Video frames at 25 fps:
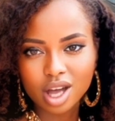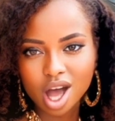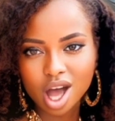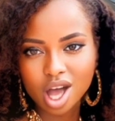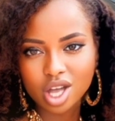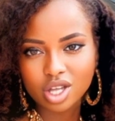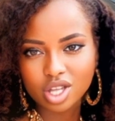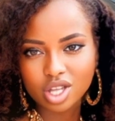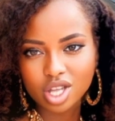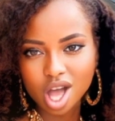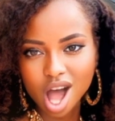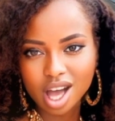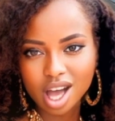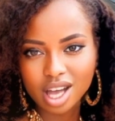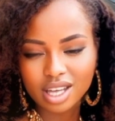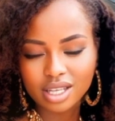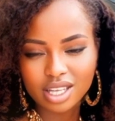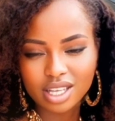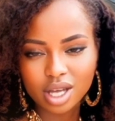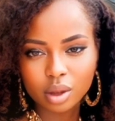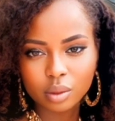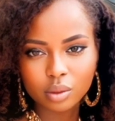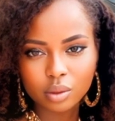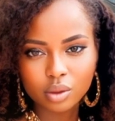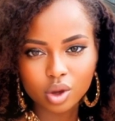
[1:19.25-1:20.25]
A giant
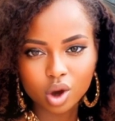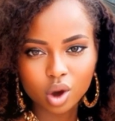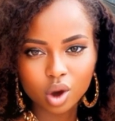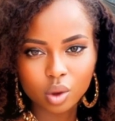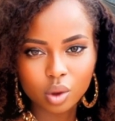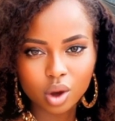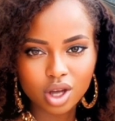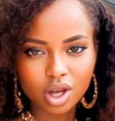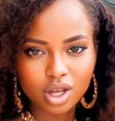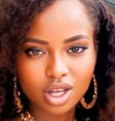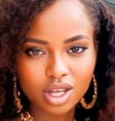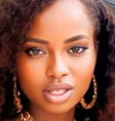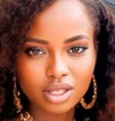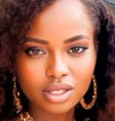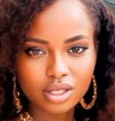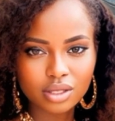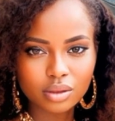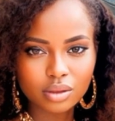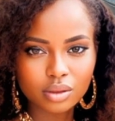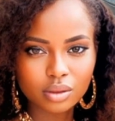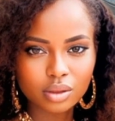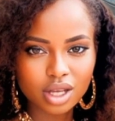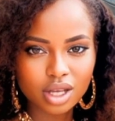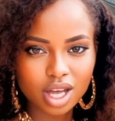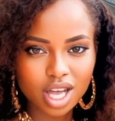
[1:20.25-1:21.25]
leap forward.
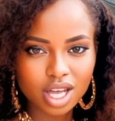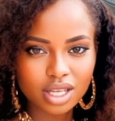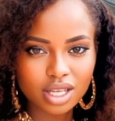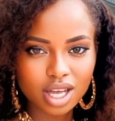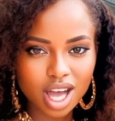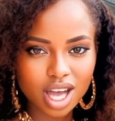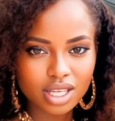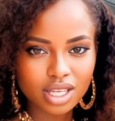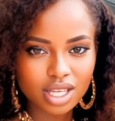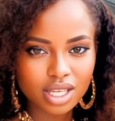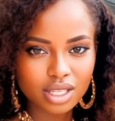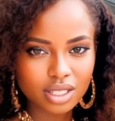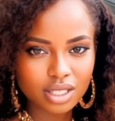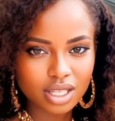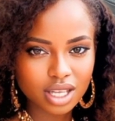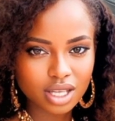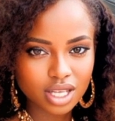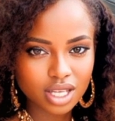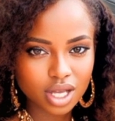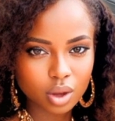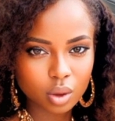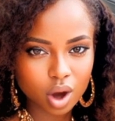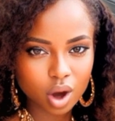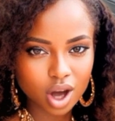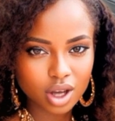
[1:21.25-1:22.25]
In
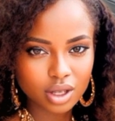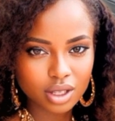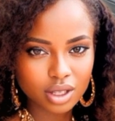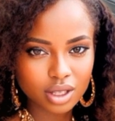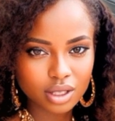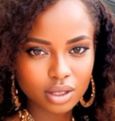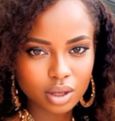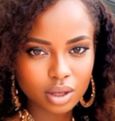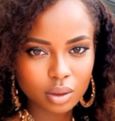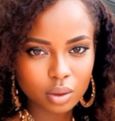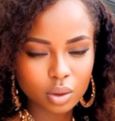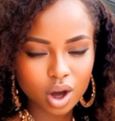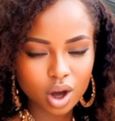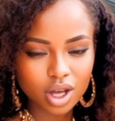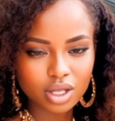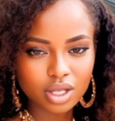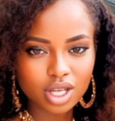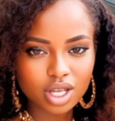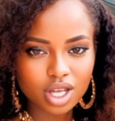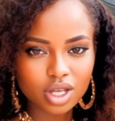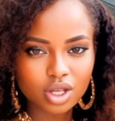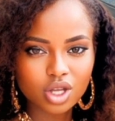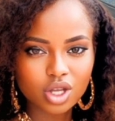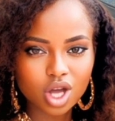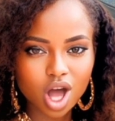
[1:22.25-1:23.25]
1961,
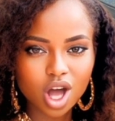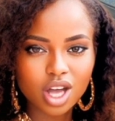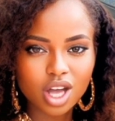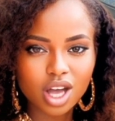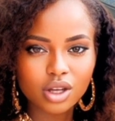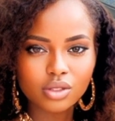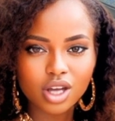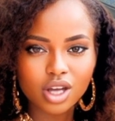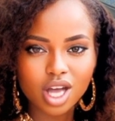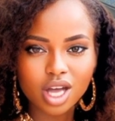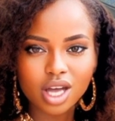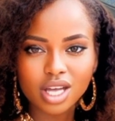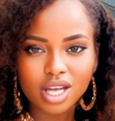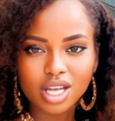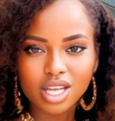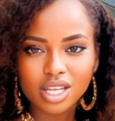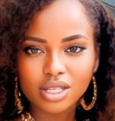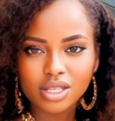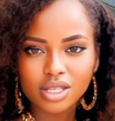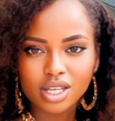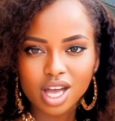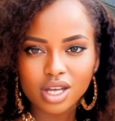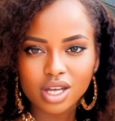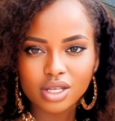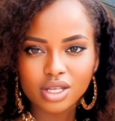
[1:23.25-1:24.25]
President John F. Kennedy
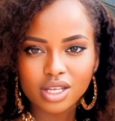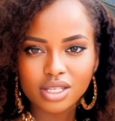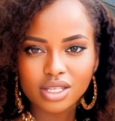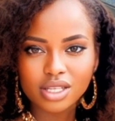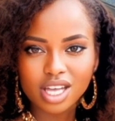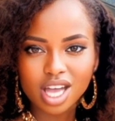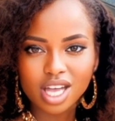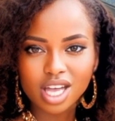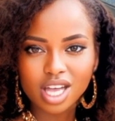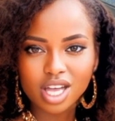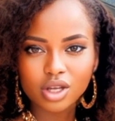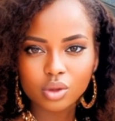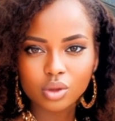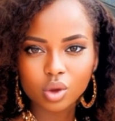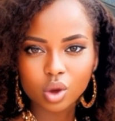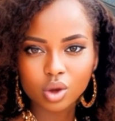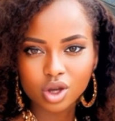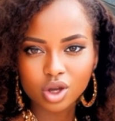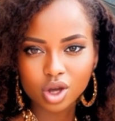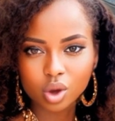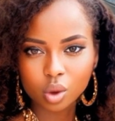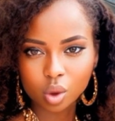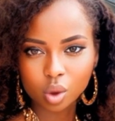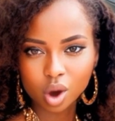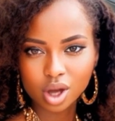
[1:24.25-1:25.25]
signed Executive
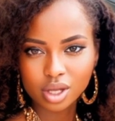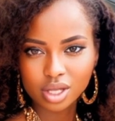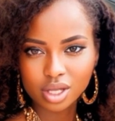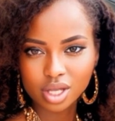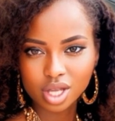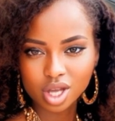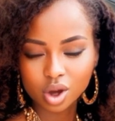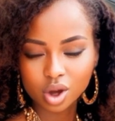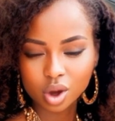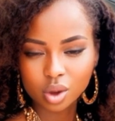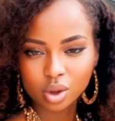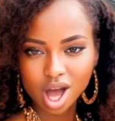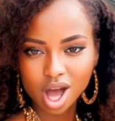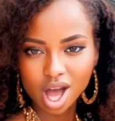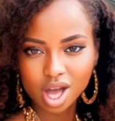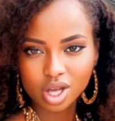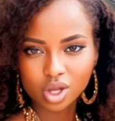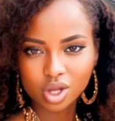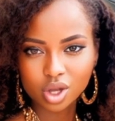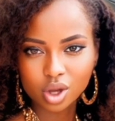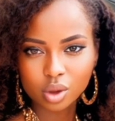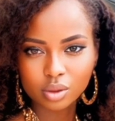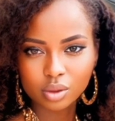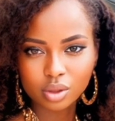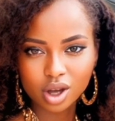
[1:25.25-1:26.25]
Order
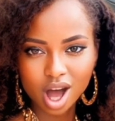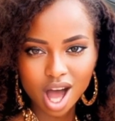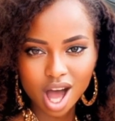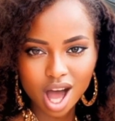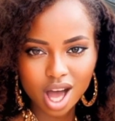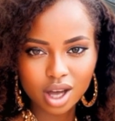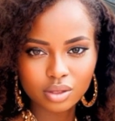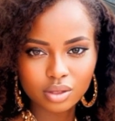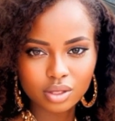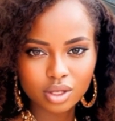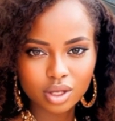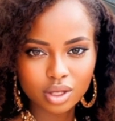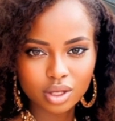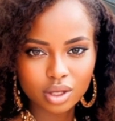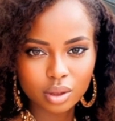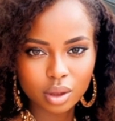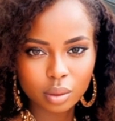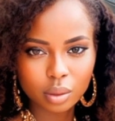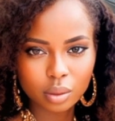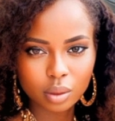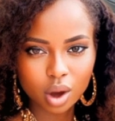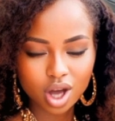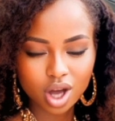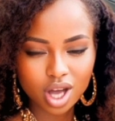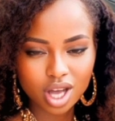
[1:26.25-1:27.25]
10925,
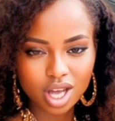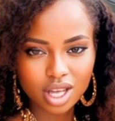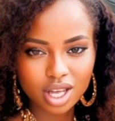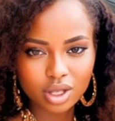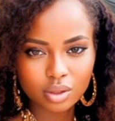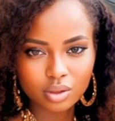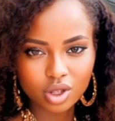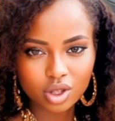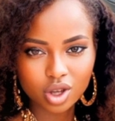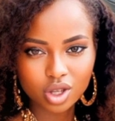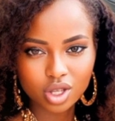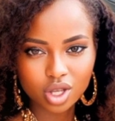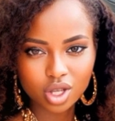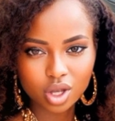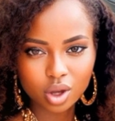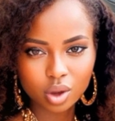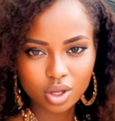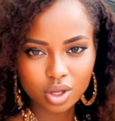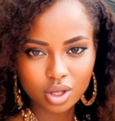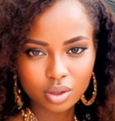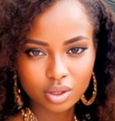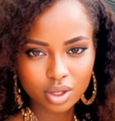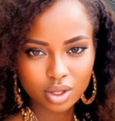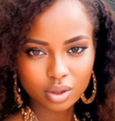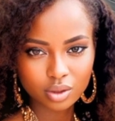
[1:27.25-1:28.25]
marking the first
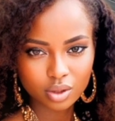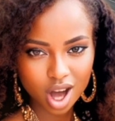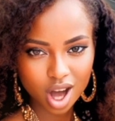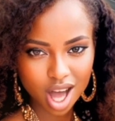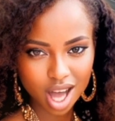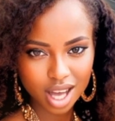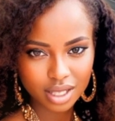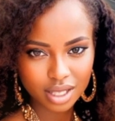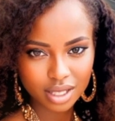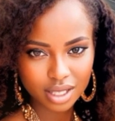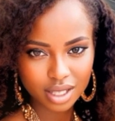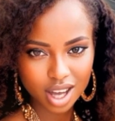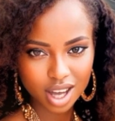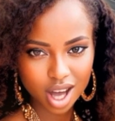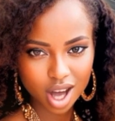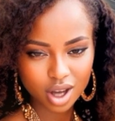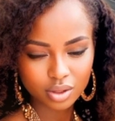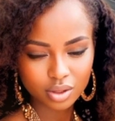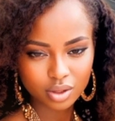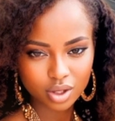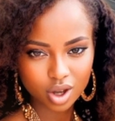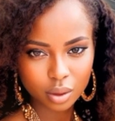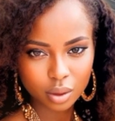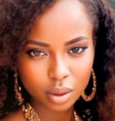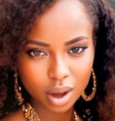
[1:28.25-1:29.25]
use of the phrase
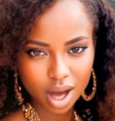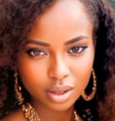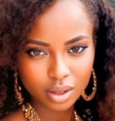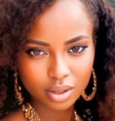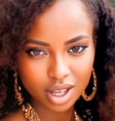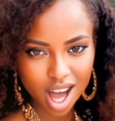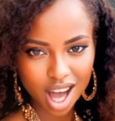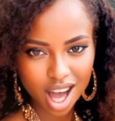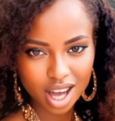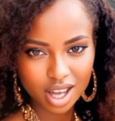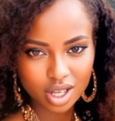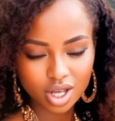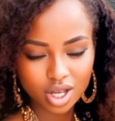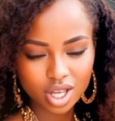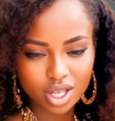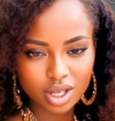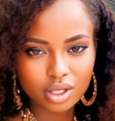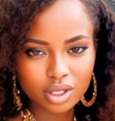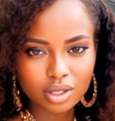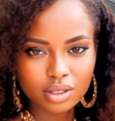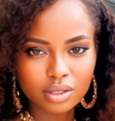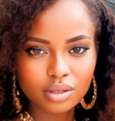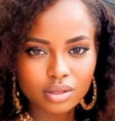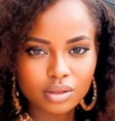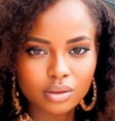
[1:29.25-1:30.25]
affirmative
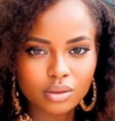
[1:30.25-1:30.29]
action.